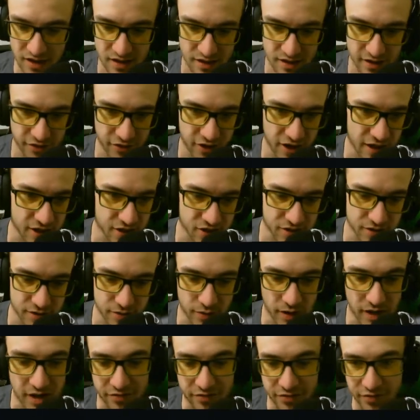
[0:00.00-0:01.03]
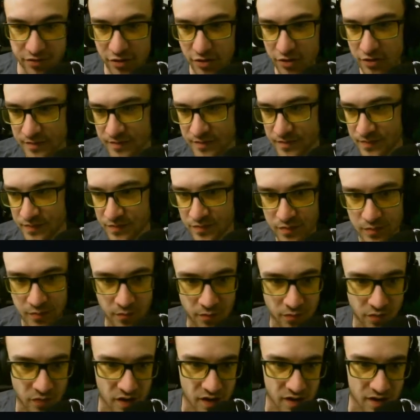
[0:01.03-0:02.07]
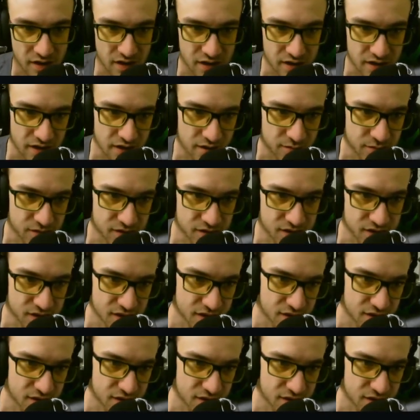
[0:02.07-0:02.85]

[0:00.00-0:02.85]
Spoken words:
lever action rifle. Let's see.